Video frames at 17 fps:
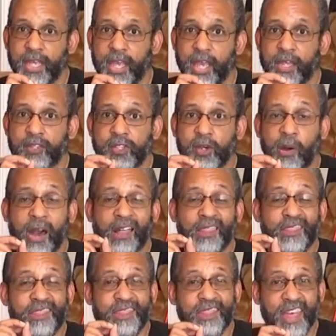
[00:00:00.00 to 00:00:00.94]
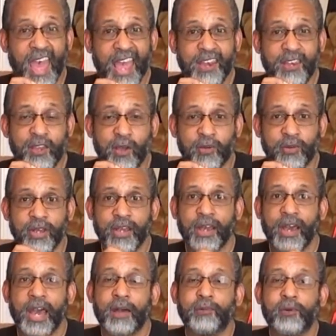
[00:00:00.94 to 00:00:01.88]
And so on that note,
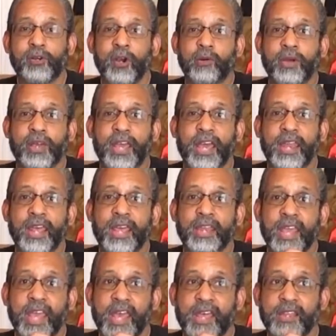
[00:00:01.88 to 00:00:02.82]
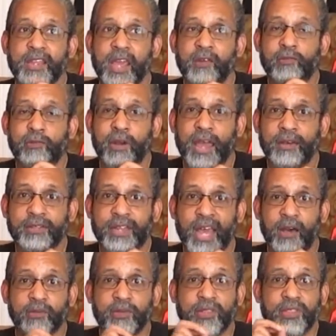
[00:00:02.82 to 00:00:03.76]
I will go ahead and end and round
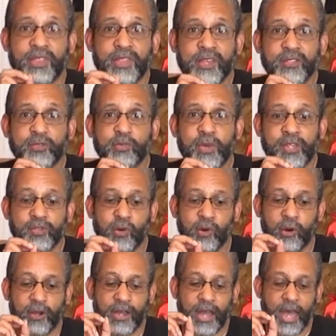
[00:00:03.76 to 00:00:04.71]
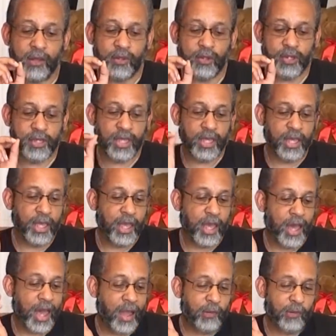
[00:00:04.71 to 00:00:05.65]
out this week's Oracle Outlook.
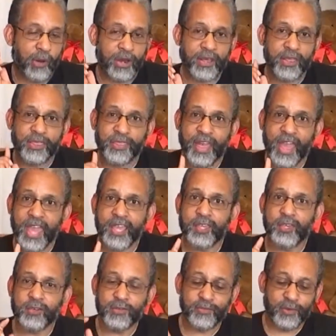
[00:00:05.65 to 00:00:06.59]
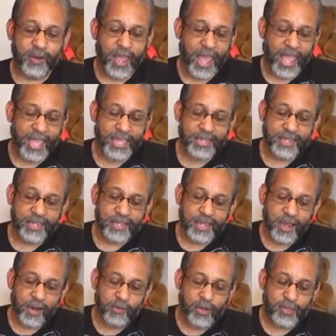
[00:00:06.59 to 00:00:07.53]
I want to thank you for hanging in
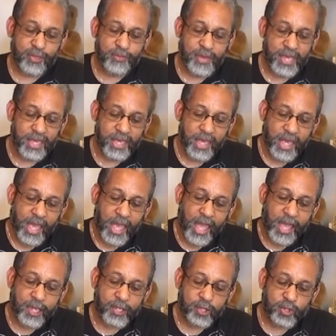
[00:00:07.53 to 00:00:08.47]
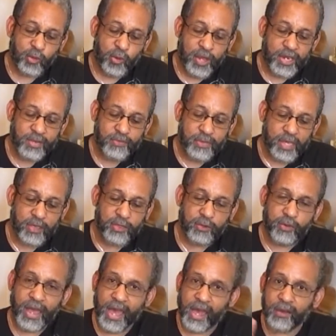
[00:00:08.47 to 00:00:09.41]
there with me and joining me
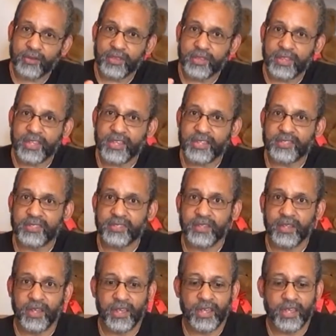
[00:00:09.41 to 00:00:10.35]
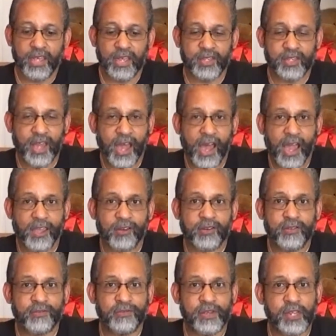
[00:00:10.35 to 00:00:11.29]
throughout this
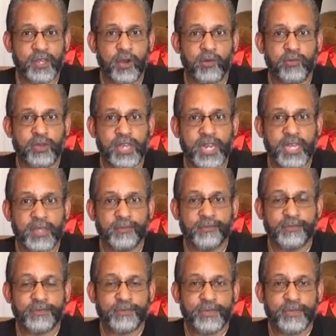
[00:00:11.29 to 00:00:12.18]
entire video reading.